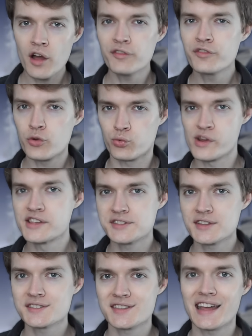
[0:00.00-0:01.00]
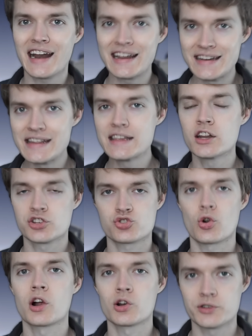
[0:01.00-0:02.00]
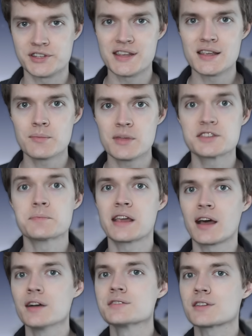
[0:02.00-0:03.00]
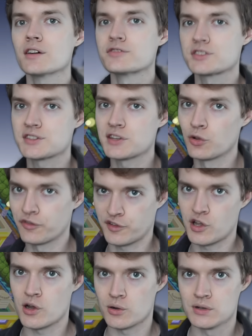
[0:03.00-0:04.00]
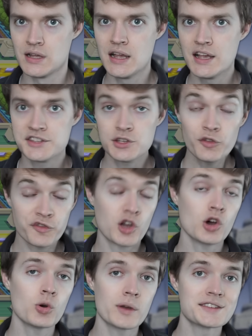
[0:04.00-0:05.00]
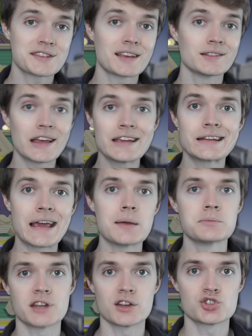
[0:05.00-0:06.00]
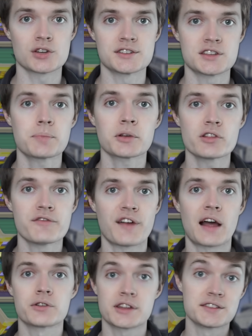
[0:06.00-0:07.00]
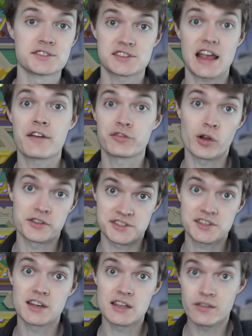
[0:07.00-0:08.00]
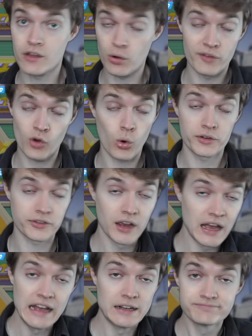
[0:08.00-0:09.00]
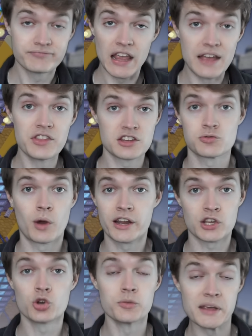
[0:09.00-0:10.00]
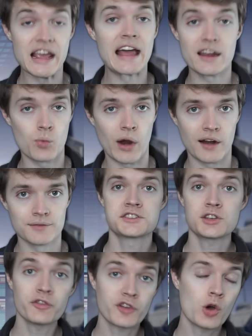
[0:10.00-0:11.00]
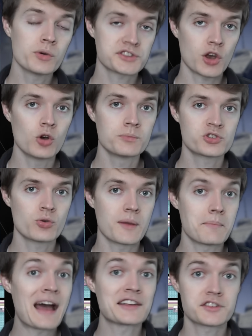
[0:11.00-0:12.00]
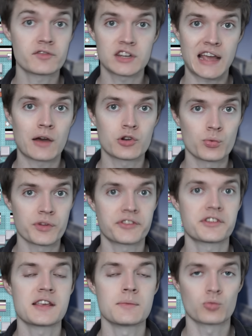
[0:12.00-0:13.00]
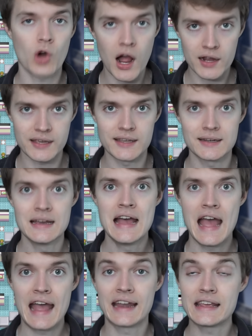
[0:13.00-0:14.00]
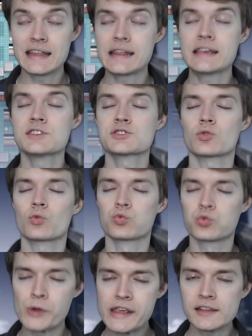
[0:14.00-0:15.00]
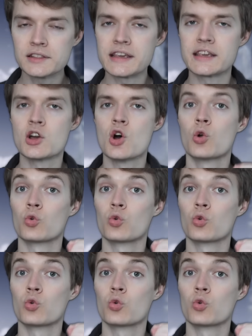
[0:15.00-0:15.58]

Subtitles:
of the reasons that I need a stronger team is because of Silph Co. Silph Co is a late game dungeon typically found in Saffron City, though of course, in this run, it could be anywhere. Silph Co is home to a massive encounter with Team Rocket, and it is really